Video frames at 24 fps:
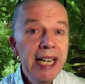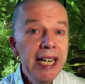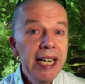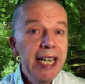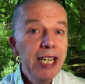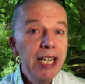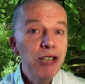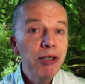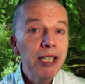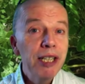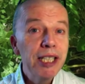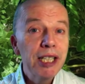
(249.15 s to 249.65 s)
He
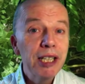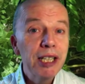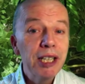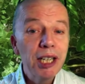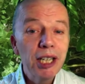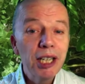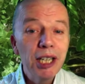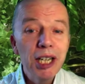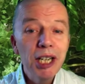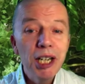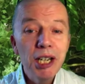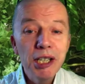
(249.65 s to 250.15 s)
drinks a
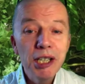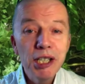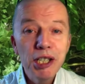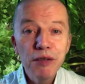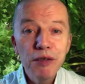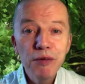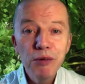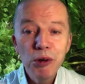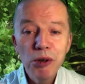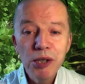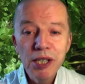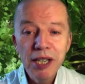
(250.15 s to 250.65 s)
glass of
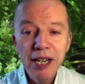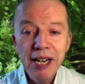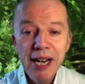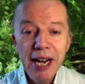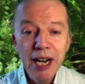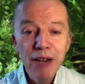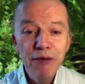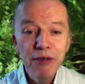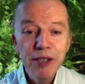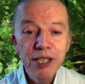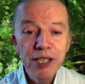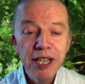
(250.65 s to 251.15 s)
water
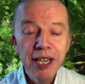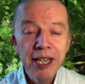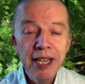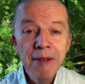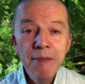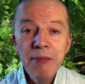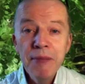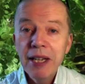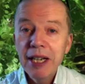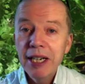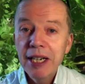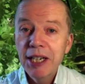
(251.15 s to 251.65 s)
every day
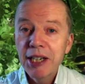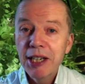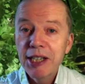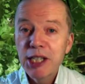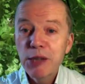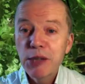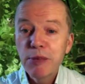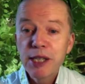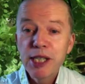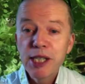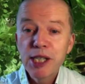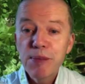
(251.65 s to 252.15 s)
and likes
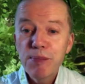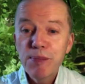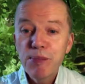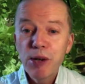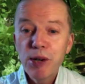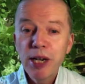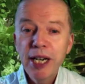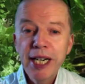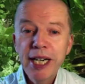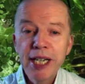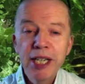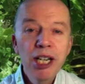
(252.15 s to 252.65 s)
to be
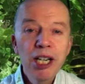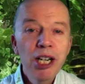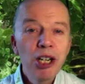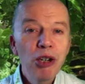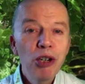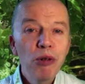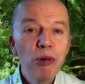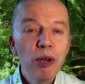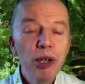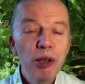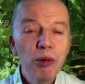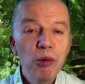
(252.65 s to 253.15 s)
sprayed
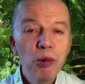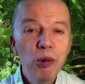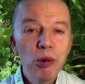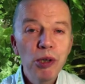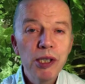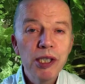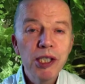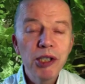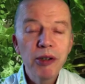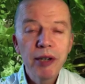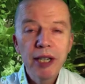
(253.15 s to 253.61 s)
with water too.